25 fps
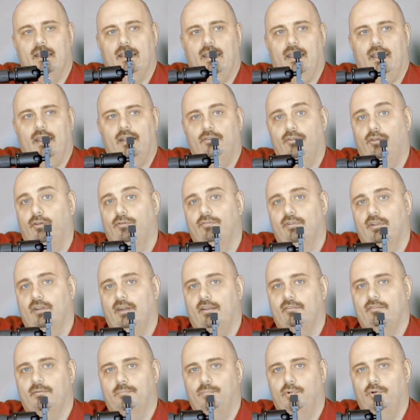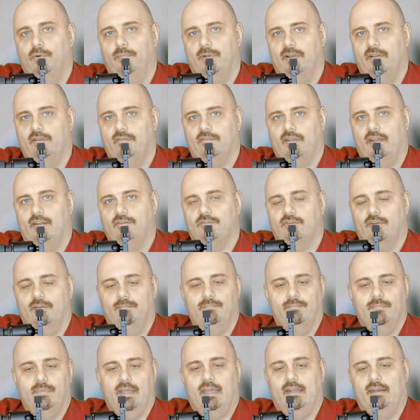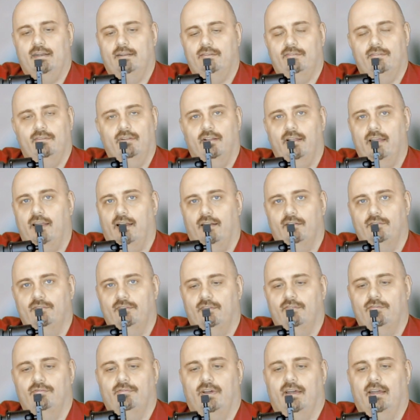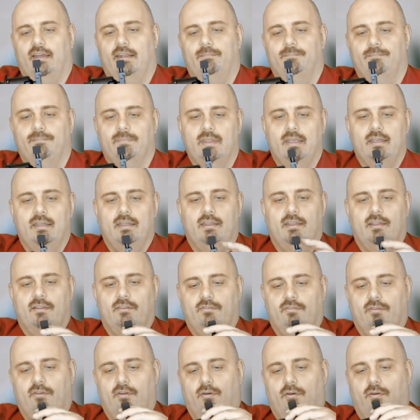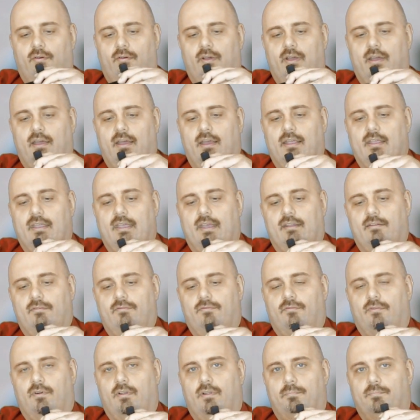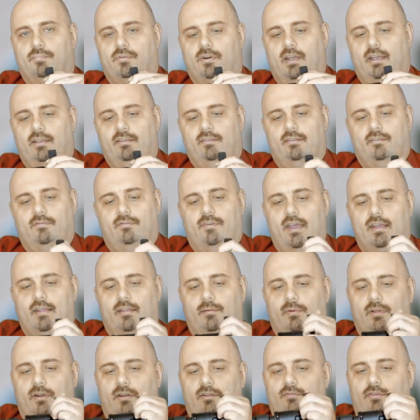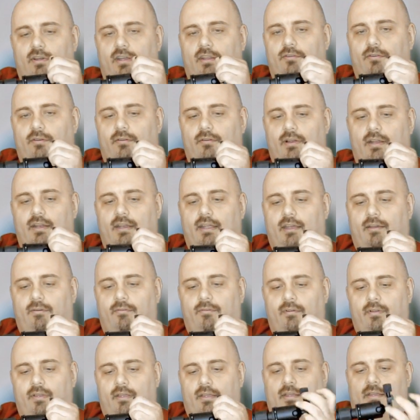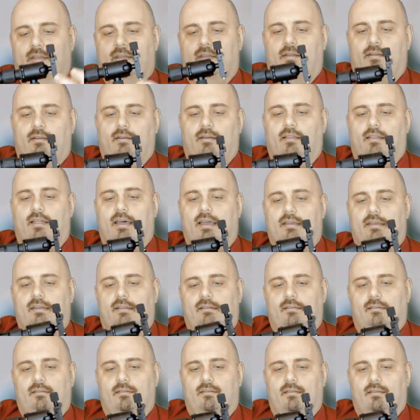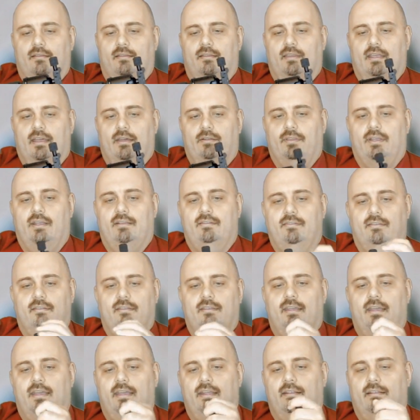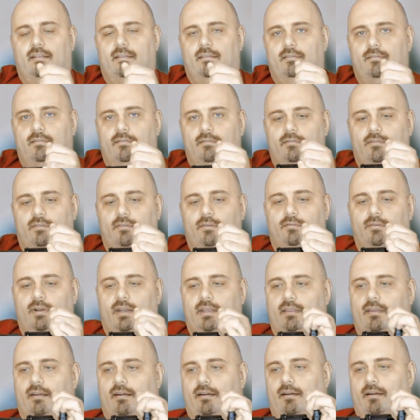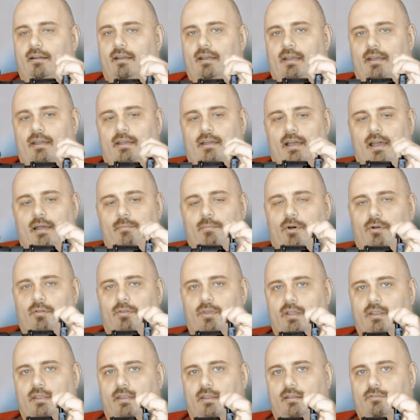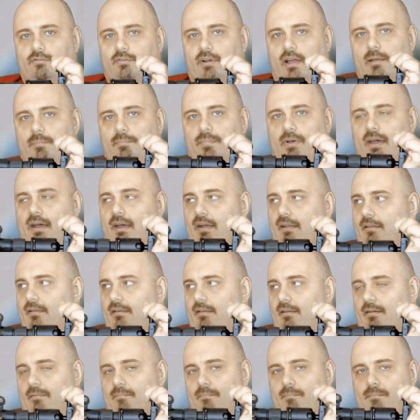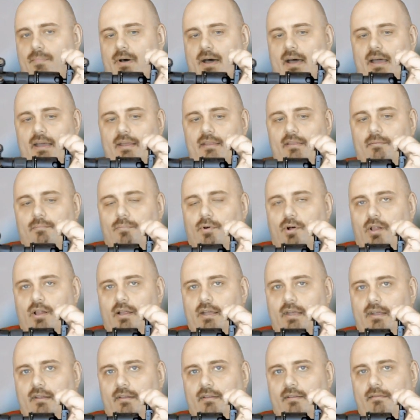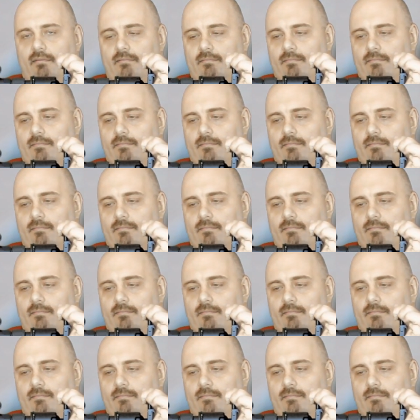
and used it as a boom extension, and it still held just fine. So again, for the price, in fact I'm going to try and do it right now. I'll lock it down nice and tight. So right there, I'm holding the tripod by the ball head.